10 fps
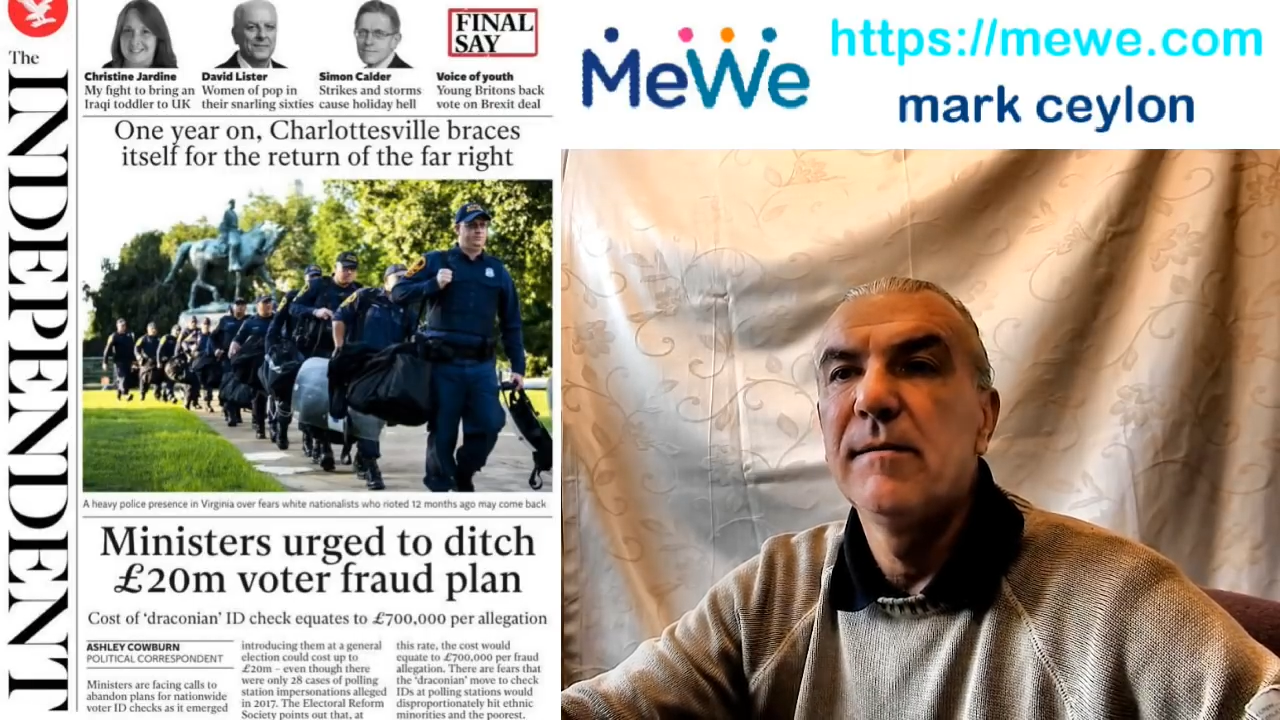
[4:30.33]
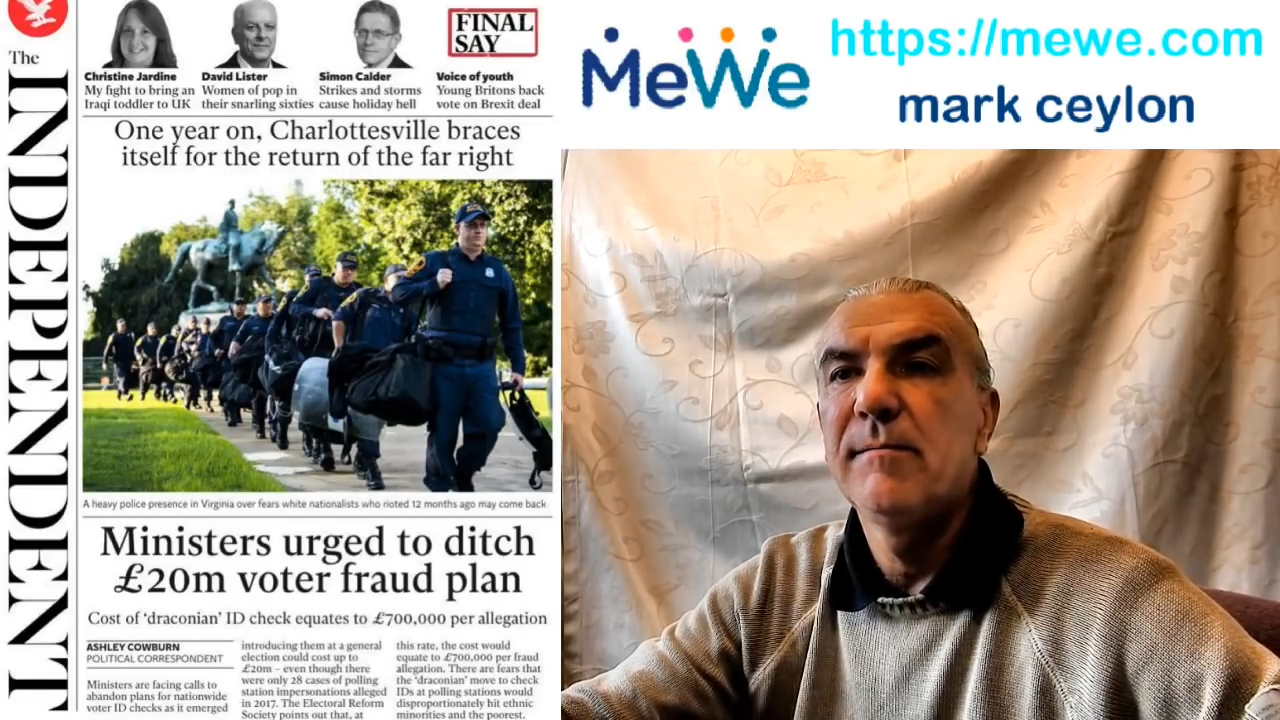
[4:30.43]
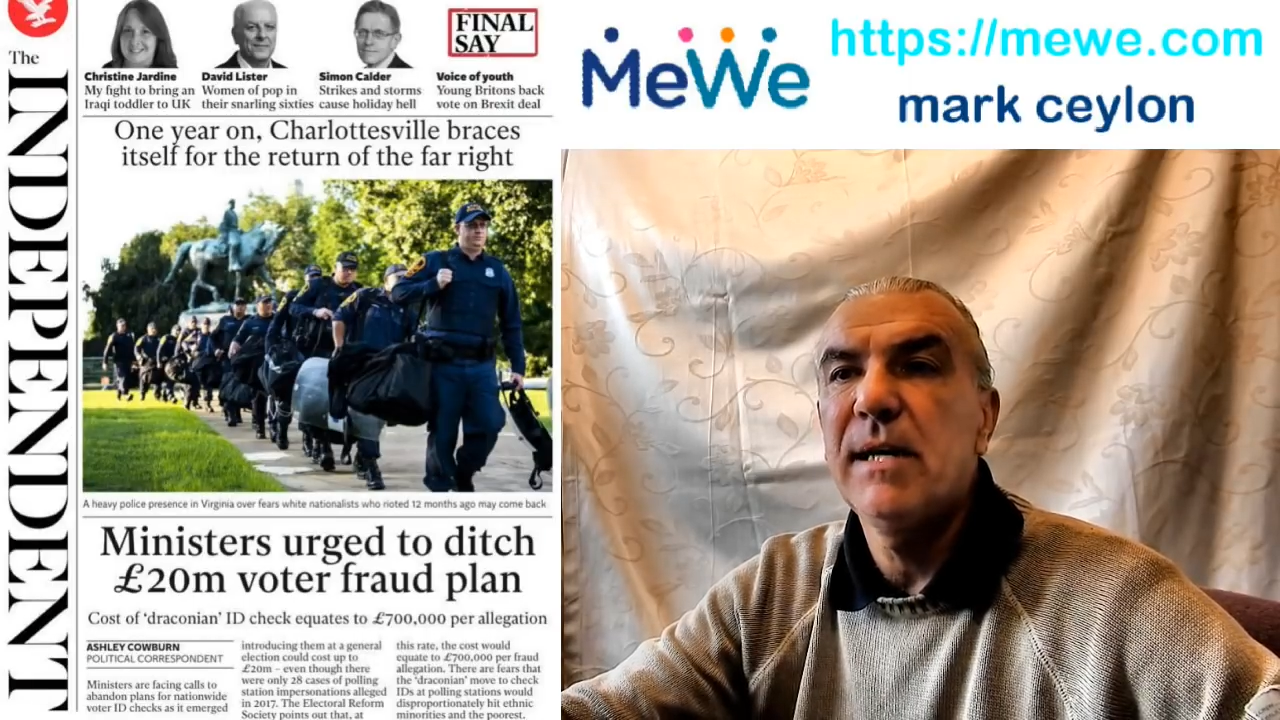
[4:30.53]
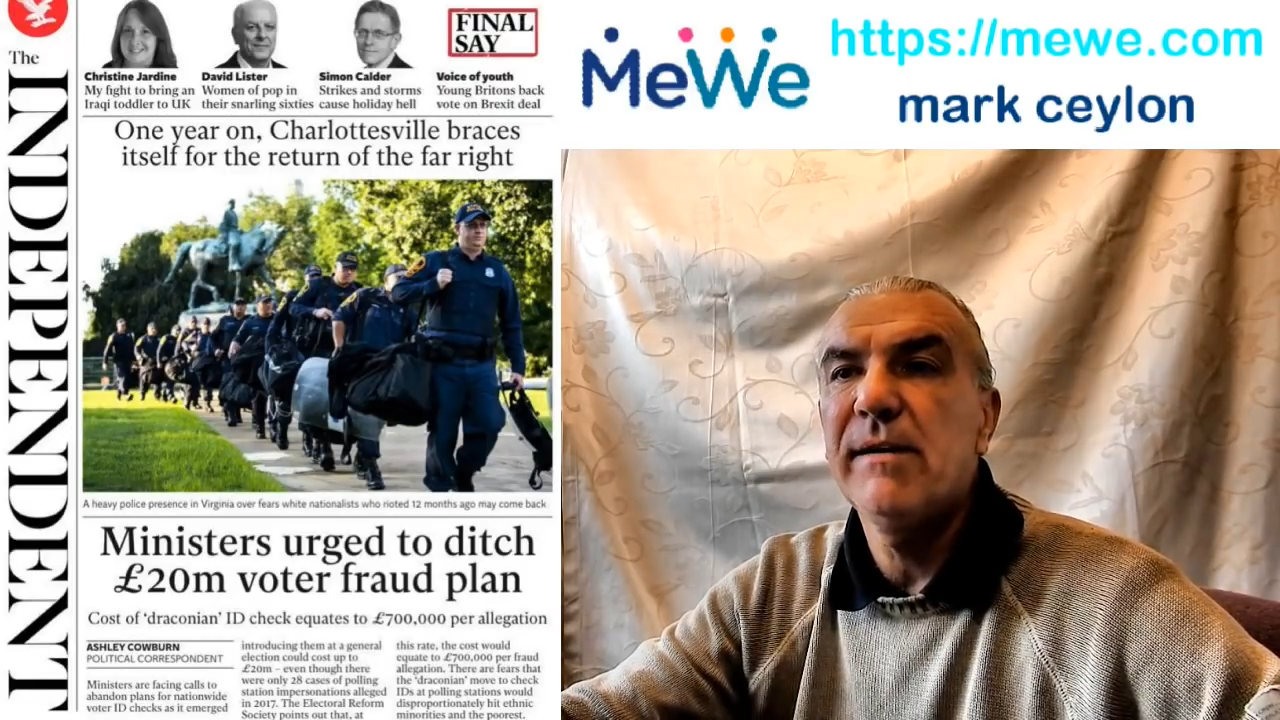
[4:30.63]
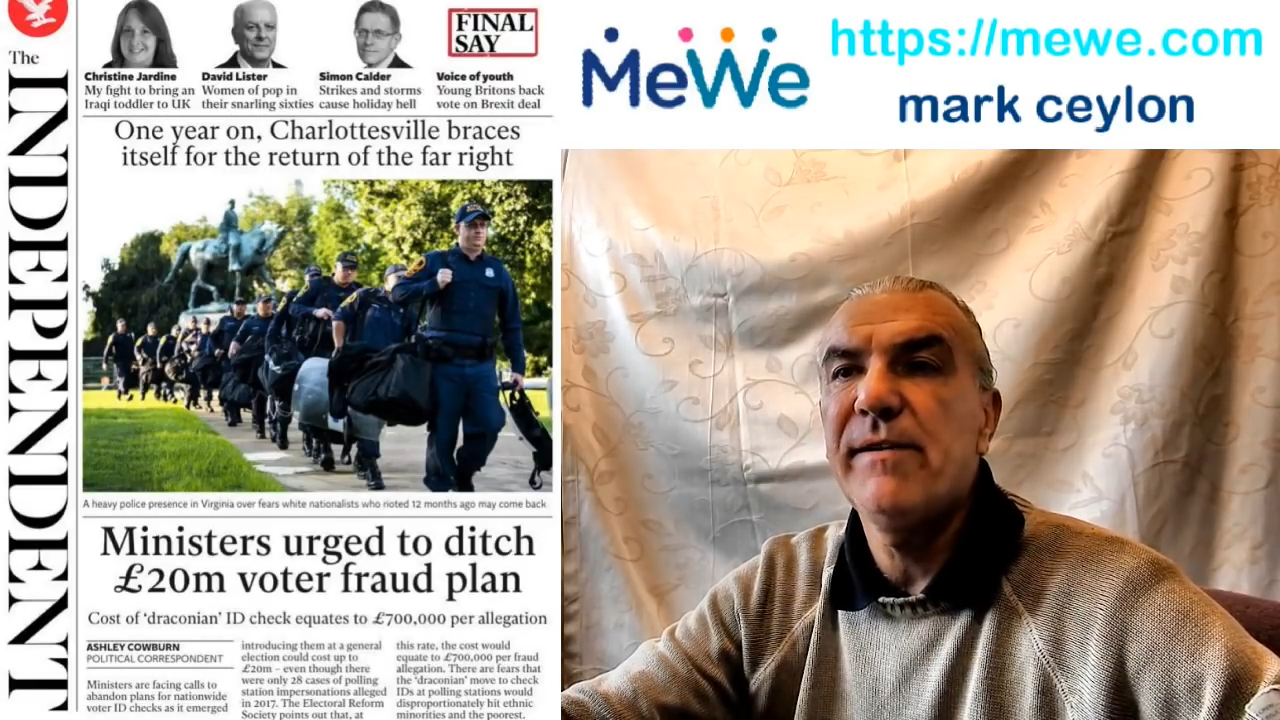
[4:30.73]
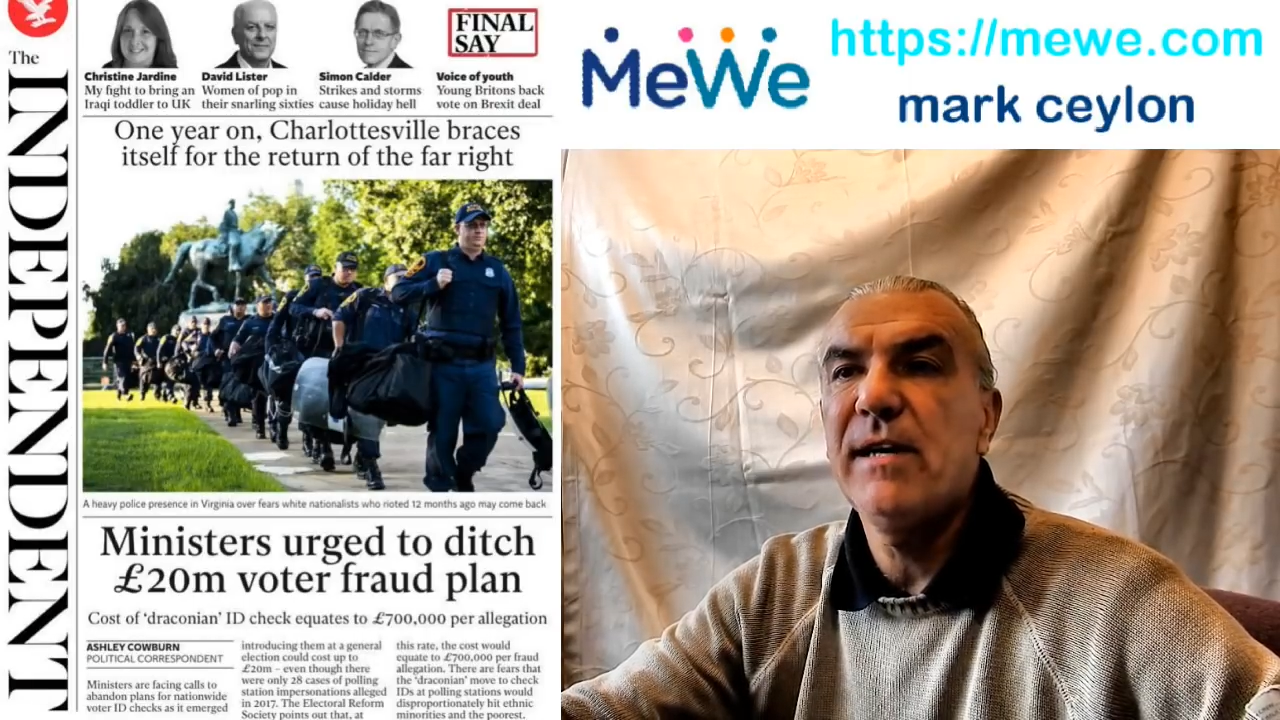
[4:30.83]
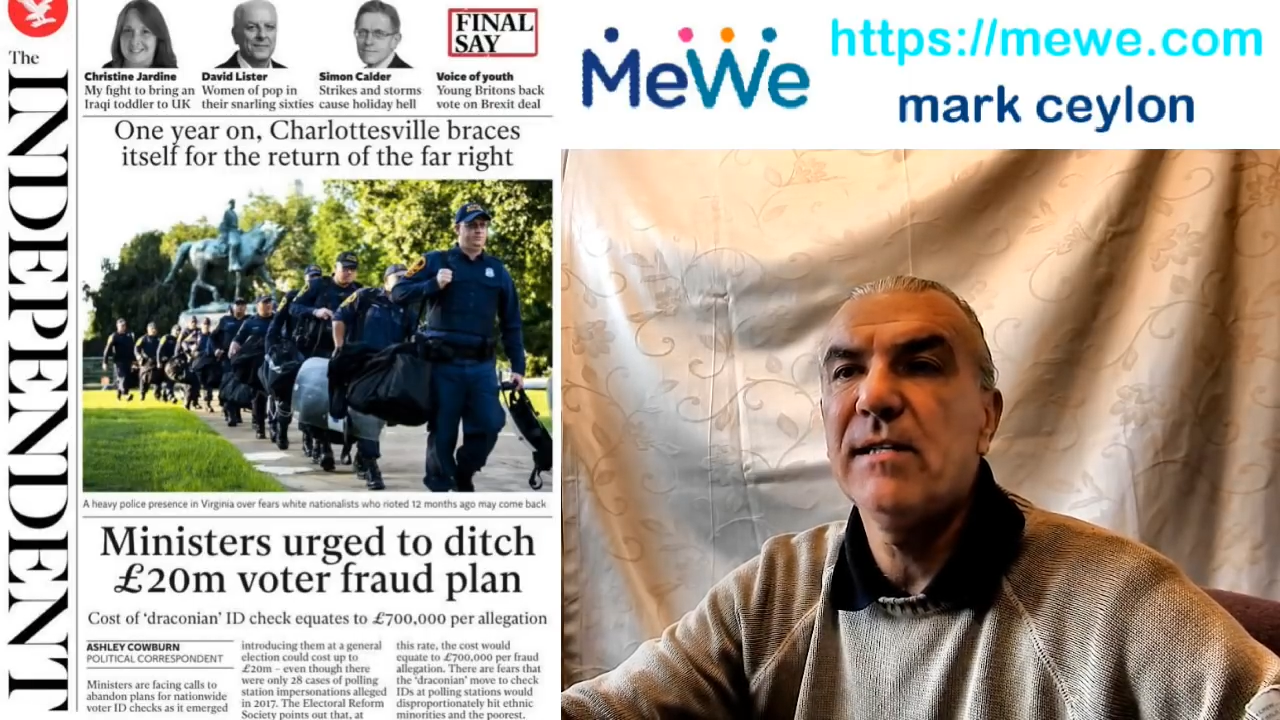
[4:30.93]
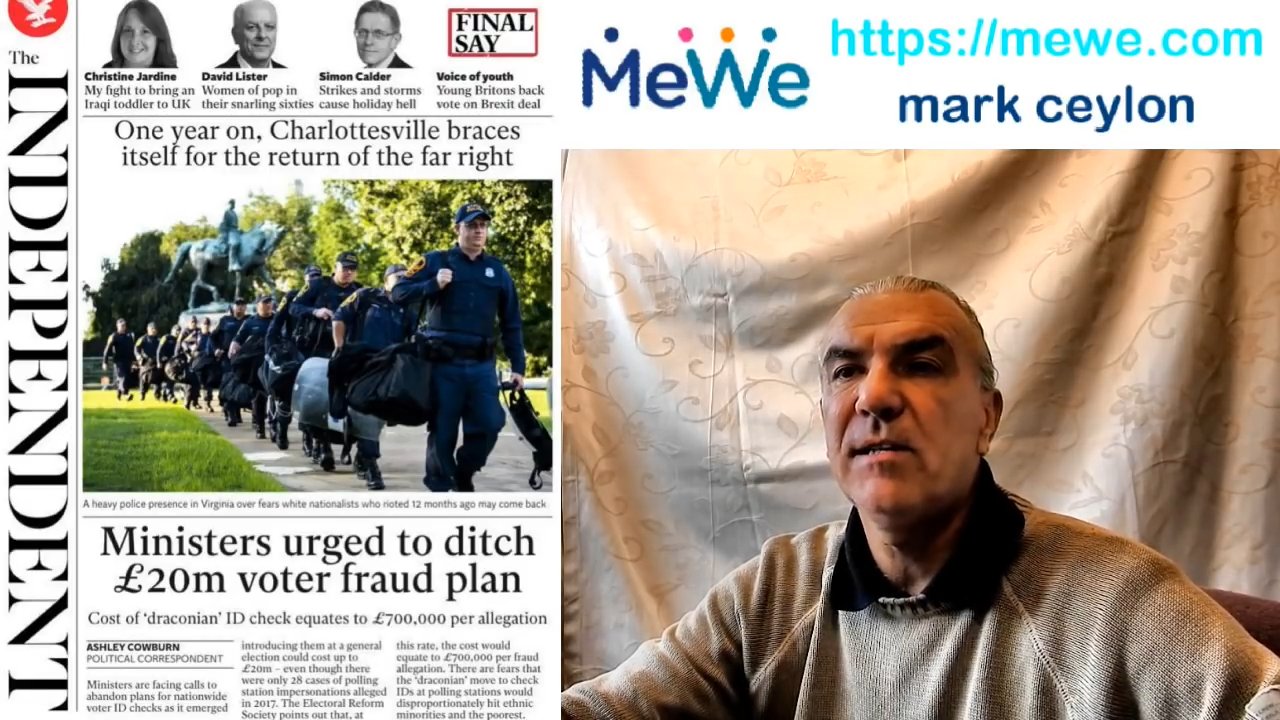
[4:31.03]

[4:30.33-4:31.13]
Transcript: My fight